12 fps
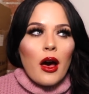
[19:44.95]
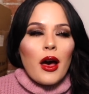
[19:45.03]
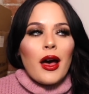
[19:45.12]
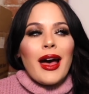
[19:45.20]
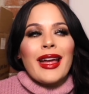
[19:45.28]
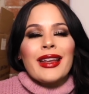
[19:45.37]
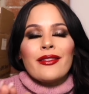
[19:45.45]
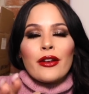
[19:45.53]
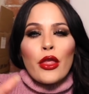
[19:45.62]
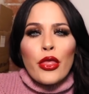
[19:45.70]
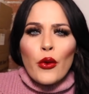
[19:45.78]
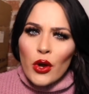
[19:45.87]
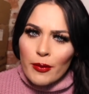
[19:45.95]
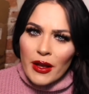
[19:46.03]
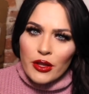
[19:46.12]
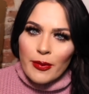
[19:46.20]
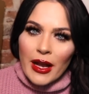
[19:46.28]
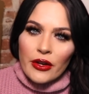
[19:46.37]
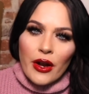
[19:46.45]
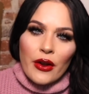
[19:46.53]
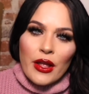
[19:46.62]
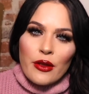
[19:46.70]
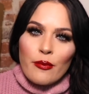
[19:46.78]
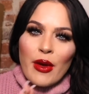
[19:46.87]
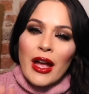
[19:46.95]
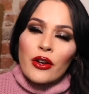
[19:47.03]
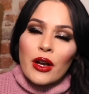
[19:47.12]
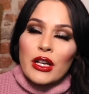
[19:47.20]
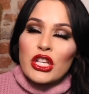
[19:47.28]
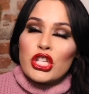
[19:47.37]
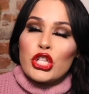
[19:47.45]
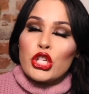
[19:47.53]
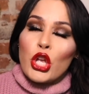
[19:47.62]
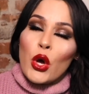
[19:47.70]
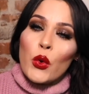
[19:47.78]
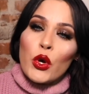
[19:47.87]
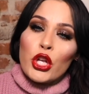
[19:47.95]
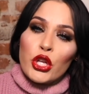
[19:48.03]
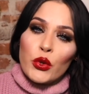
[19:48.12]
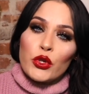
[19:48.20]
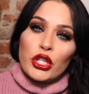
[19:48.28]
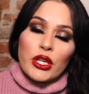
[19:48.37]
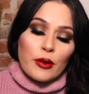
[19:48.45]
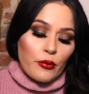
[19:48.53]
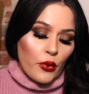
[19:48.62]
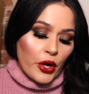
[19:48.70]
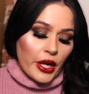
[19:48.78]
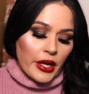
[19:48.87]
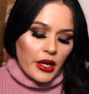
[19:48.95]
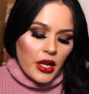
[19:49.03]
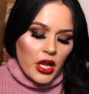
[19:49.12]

Uh, I never thought about the background and the background is so hugely important.